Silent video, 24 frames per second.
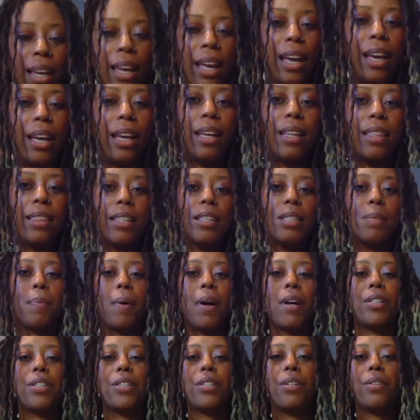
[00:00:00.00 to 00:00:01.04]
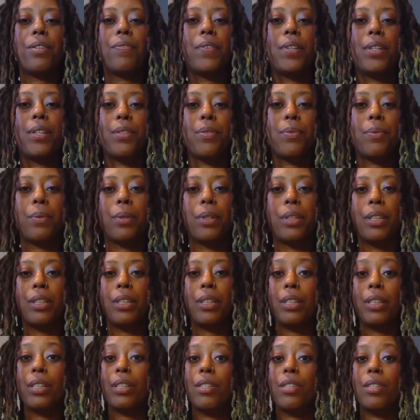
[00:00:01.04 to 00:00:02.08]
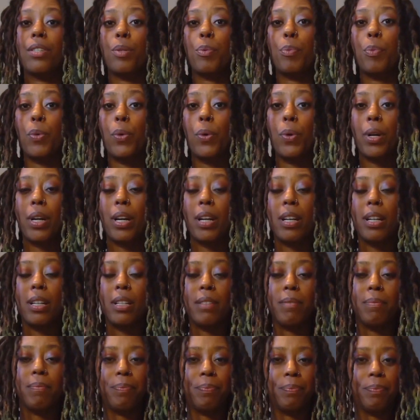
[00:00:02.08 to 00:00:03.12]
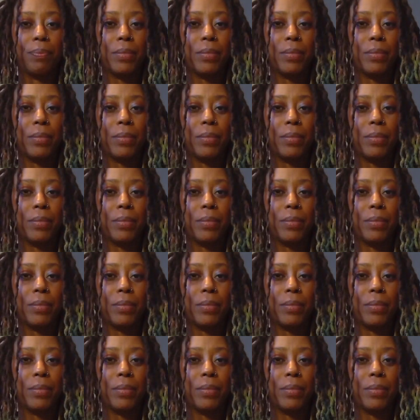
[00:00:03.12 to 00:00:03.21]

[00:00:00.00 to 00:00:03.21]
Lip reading: And this posture feels really good supported,